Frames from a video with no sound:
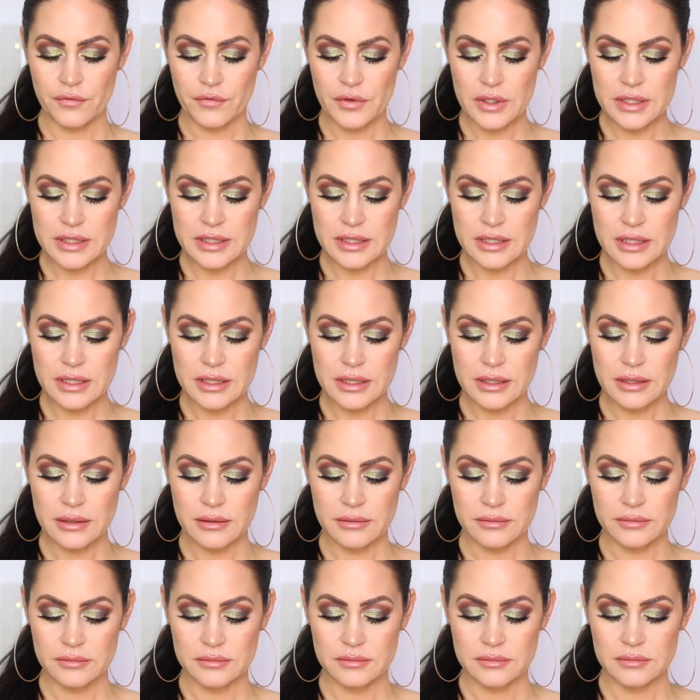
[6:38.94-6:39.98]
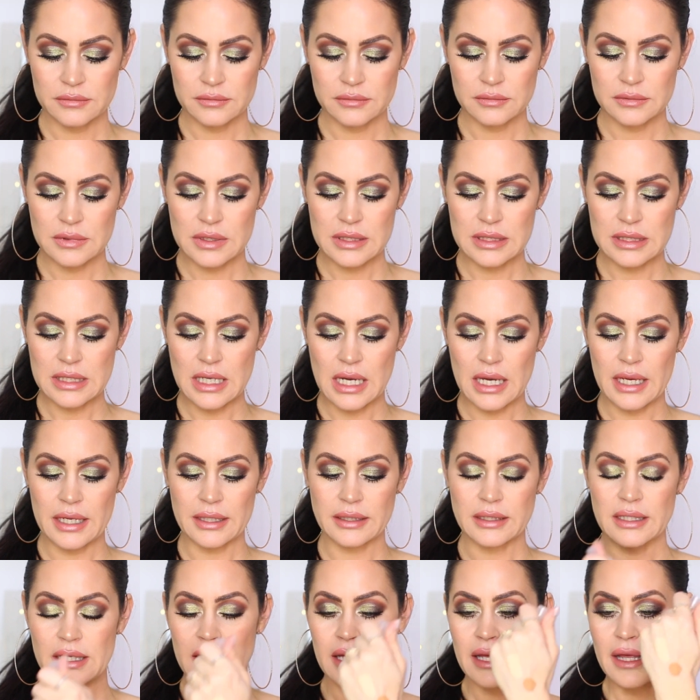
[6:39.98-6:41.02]
fuzzy
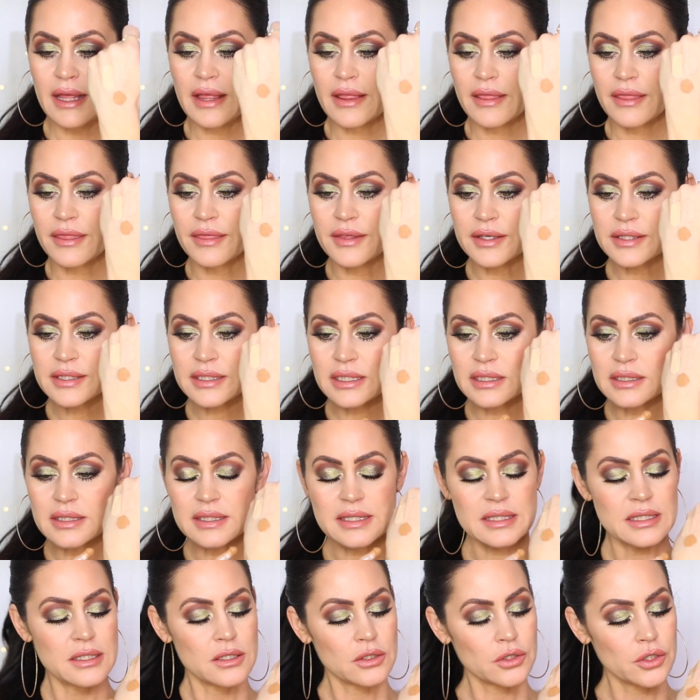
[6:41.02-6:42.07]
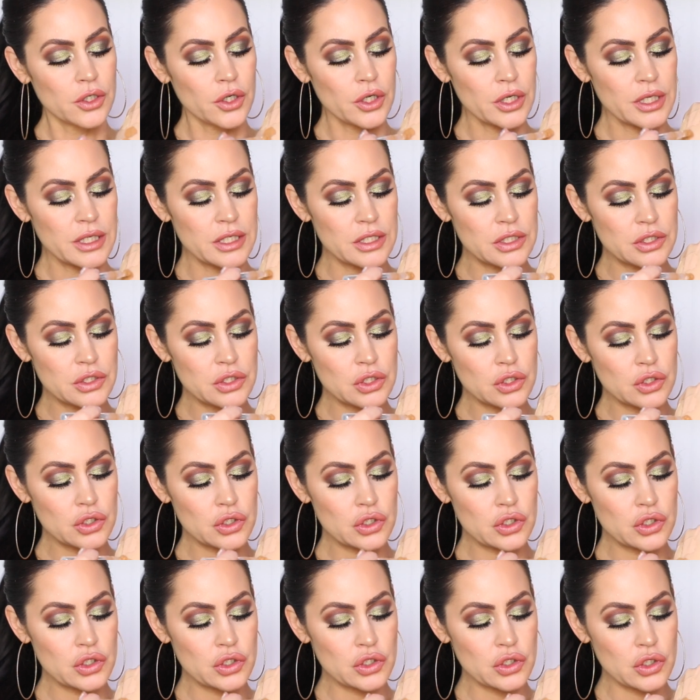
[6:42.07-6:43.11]
side. This concealer is
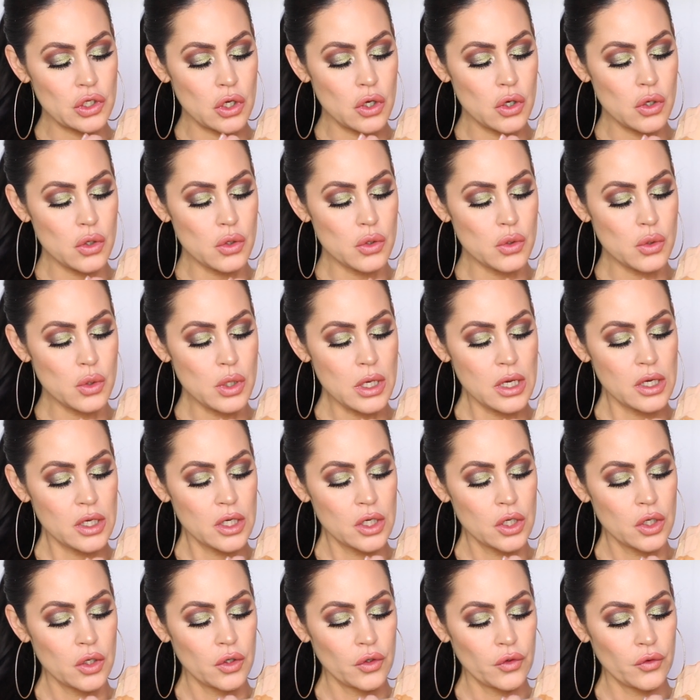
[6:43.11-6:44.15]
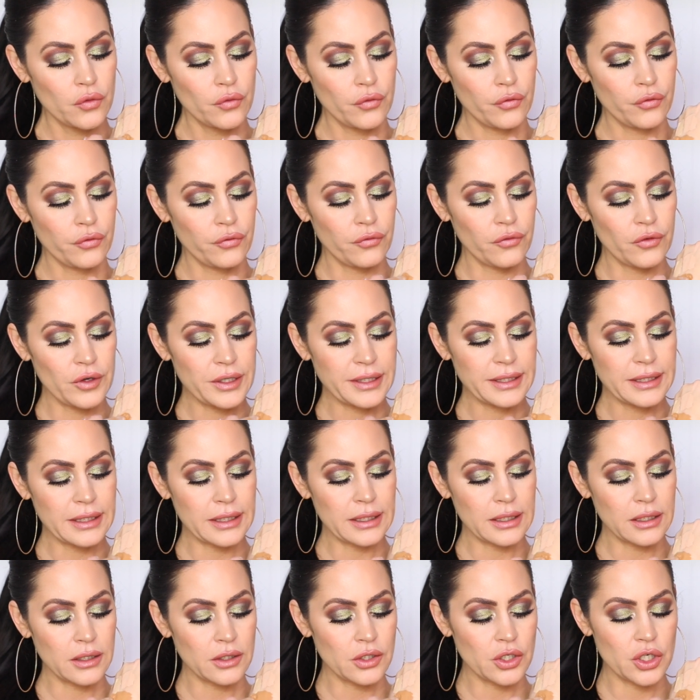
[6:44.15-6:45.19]
so
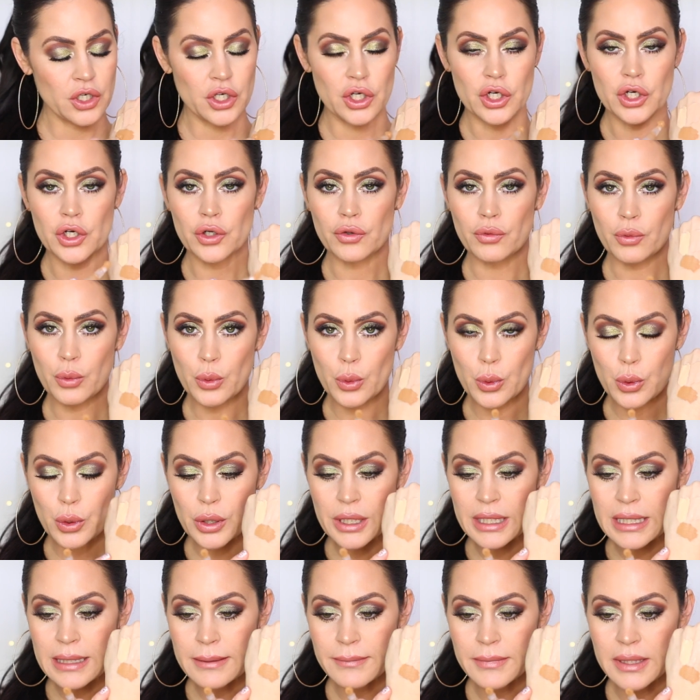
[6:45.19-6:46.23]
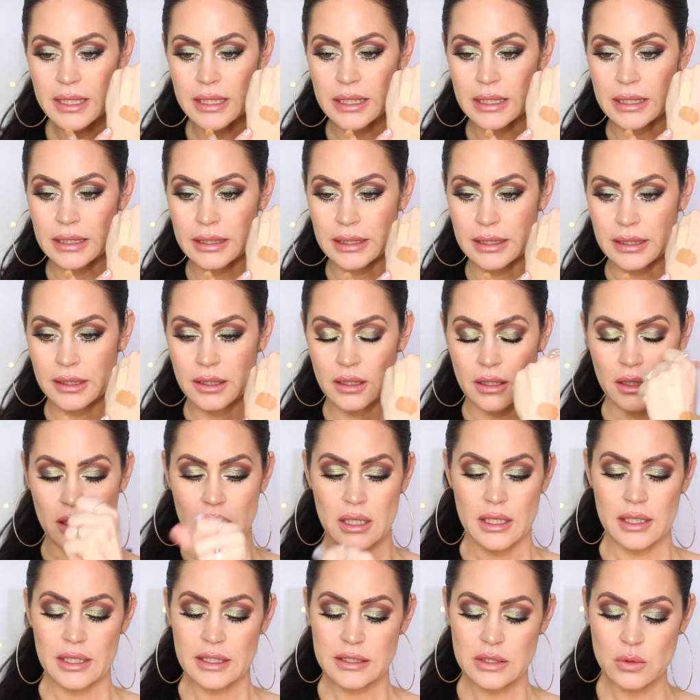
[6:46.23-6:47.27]
freaking creamy.
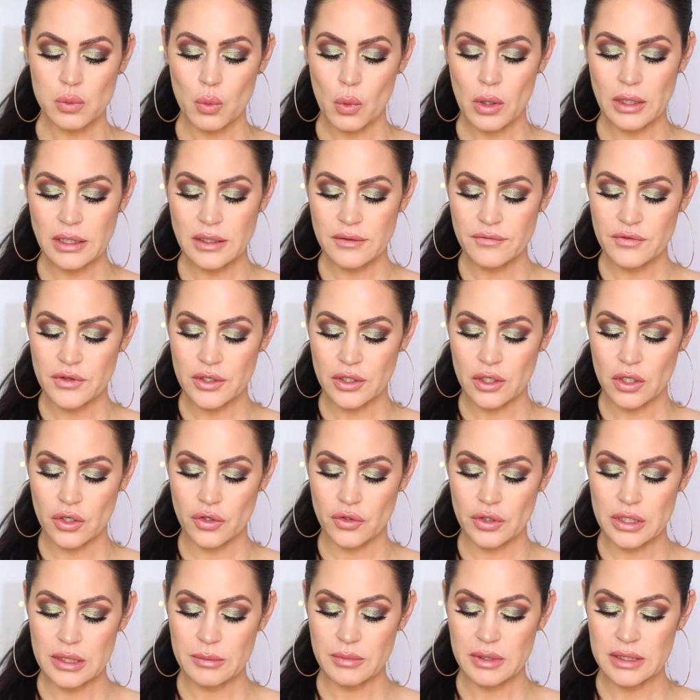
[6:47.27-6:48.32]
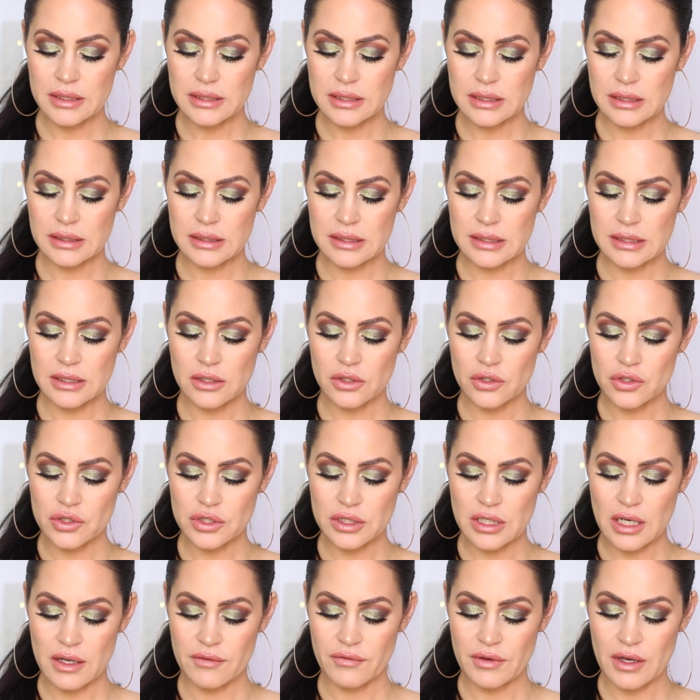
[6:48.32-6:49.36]
It's one of the creamiest
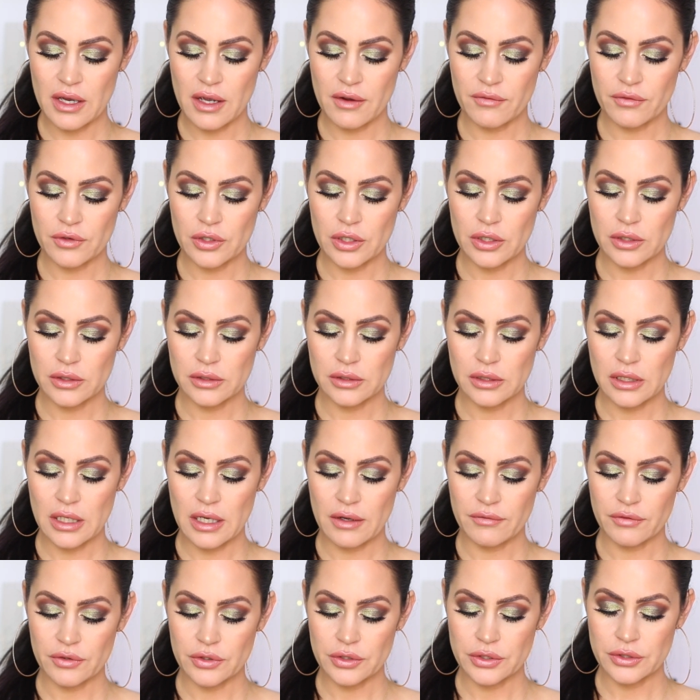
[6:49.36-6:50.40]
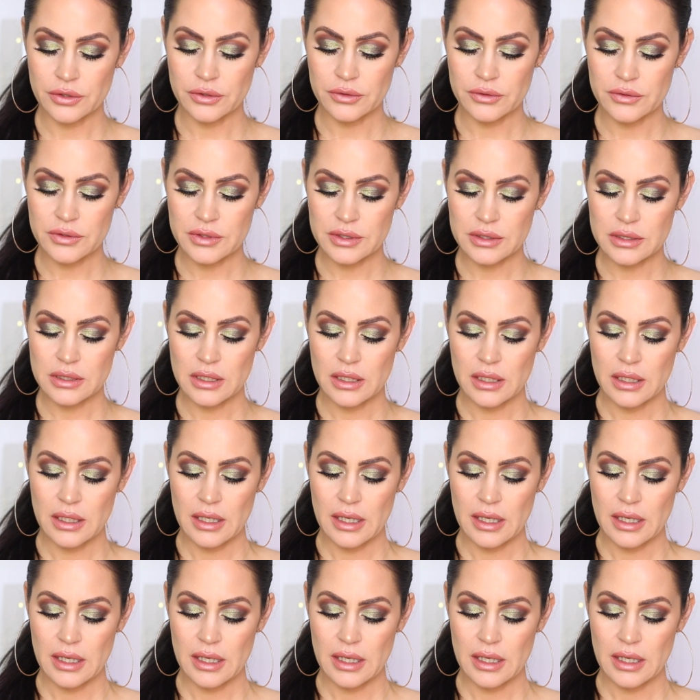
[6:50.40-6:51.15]
concealers I've ever used.